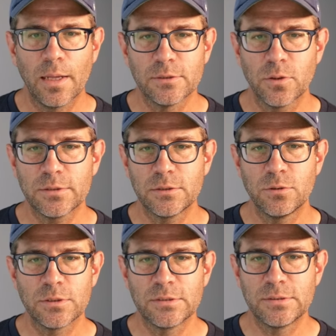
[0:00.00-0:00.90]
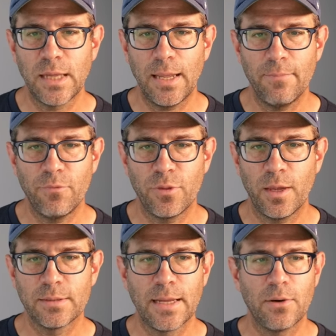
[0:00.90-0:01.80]
And so let's do the same
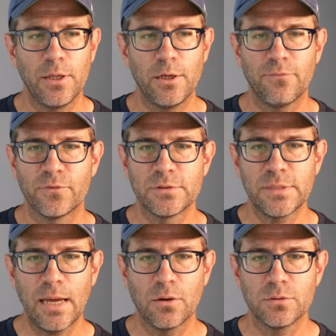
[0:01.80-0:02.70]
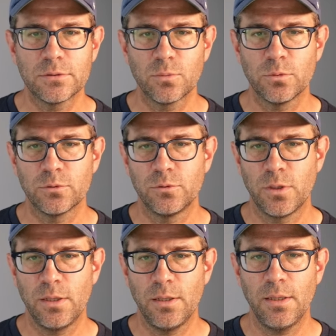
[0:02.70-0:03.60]
thing down here for sounds. We'll do
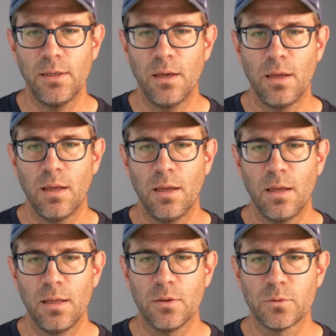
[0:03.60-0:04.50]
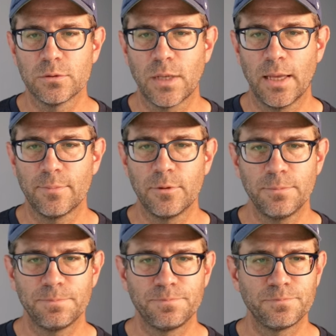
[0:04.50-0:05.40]
key equals animal.
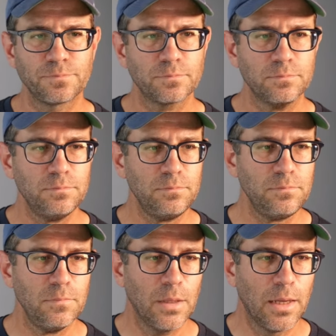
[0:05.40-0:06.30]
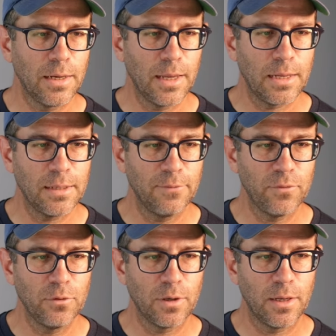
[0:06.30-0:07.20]
And again, if
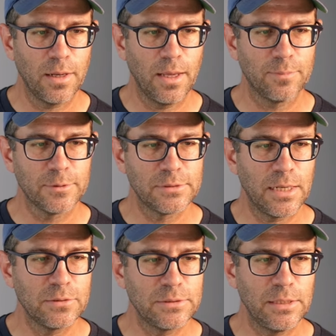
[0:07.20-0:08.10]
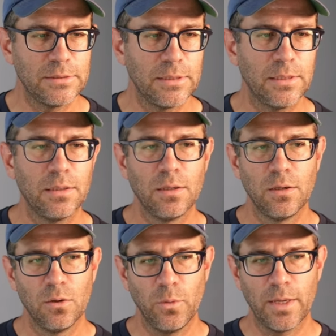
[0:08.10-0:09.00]
we look at animal sounds dt,
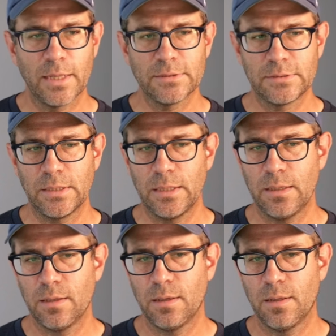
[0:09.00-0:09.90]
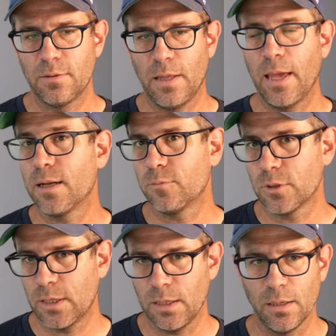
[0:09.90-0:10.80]
we again see the animal
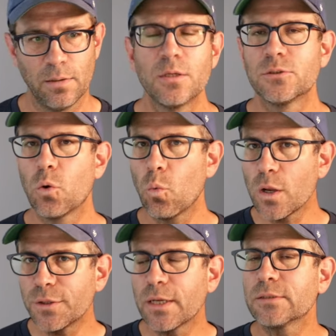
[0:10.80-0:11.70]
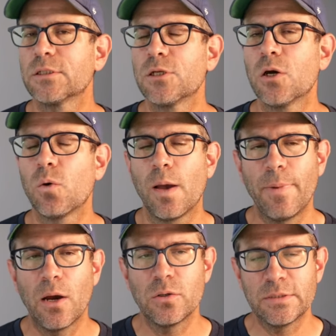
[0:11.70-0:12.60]
key. So one thing to know
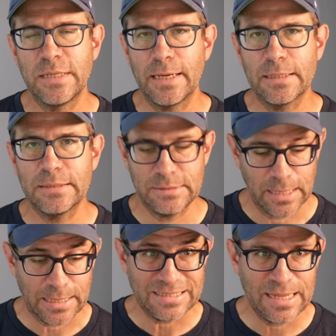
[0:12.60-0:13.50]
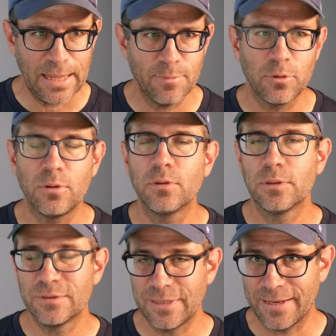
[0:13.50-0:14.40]
about data.table
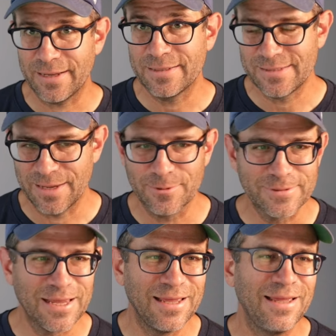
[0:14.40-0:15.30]
data tables